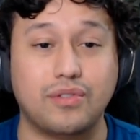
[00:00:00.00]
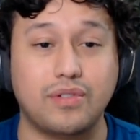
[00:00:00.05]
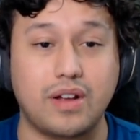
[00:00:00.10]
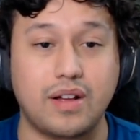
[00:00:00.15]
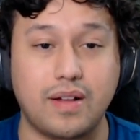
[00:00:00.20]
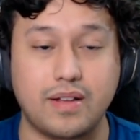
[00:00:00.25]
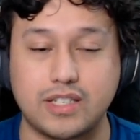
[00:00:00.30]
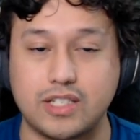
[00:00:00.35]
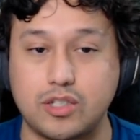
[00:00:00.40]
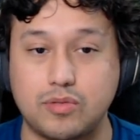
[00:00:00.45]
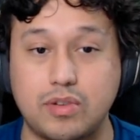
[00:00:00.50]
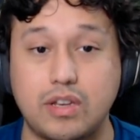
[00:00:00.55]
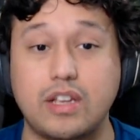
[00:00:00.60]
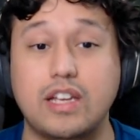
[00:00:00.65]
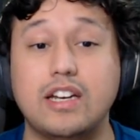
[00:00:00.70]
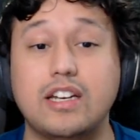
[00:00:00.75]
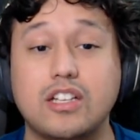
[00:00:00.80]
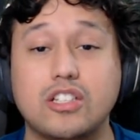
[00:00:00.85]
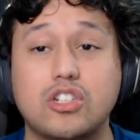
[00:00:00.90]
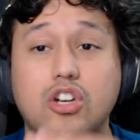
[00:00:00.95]
Excuse me. It
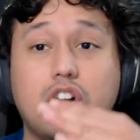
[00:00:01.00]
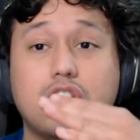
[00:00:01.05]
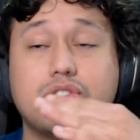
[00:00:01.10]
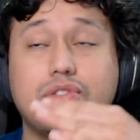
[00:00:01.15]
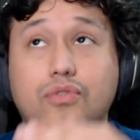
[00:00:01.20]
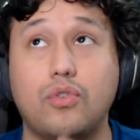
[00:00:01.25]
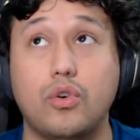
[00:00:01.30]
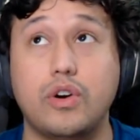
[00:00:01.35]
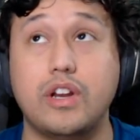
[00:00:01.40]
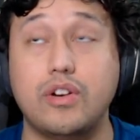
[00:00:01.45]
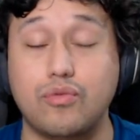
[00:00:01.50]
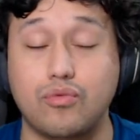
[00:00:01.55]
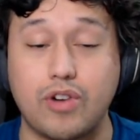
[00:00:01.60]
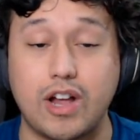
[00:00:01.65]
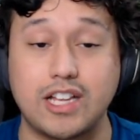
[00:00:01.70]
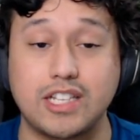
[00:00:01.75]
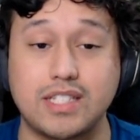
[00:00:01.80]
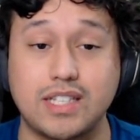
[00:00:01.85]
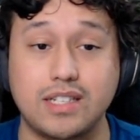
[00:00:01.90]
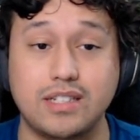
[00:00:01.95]
does cost 40
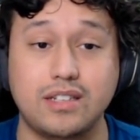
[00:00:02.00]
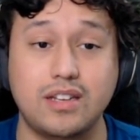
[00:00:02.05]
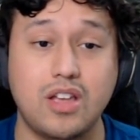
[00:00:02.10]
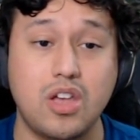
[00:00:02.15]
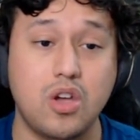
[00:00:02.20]
resin,